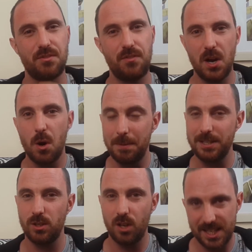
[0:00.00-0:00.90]
as the
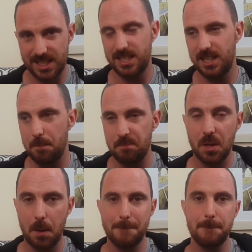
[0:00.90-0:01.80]
film and you liked
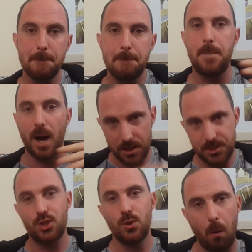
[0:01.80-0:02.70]
it
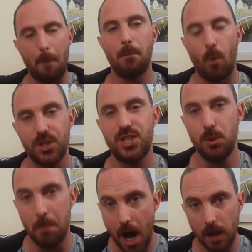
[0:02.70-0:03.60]
but you want more
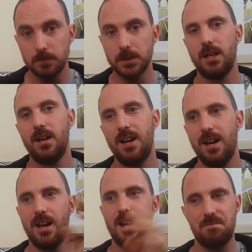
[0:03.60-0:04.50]
humour,
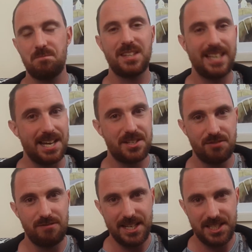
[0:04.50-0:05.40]

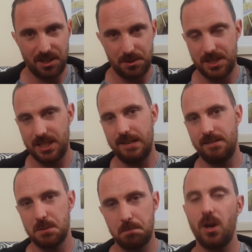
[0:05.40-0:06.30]
get the radio
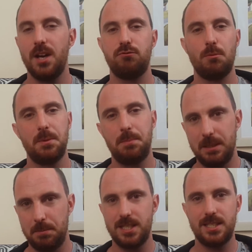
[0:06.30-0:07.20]
series, buy it from the
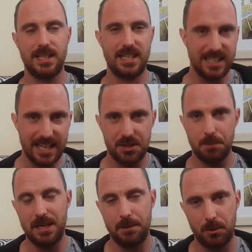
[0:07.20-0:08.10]
BBC,
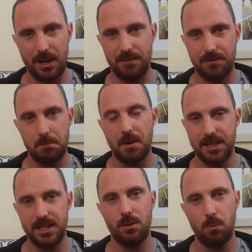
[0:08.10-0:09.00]
let the people have the
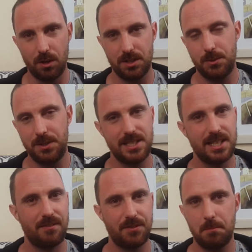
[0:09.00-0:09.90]
money who
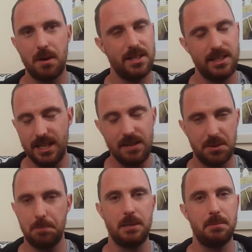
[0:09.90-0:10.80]
need to have the money.
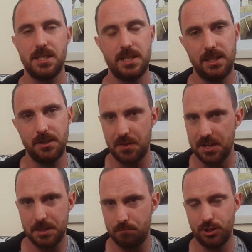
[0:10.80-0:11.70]
Even the BBC, you know,
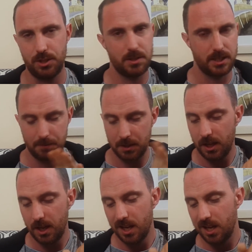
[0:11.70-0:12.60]
they did produce it.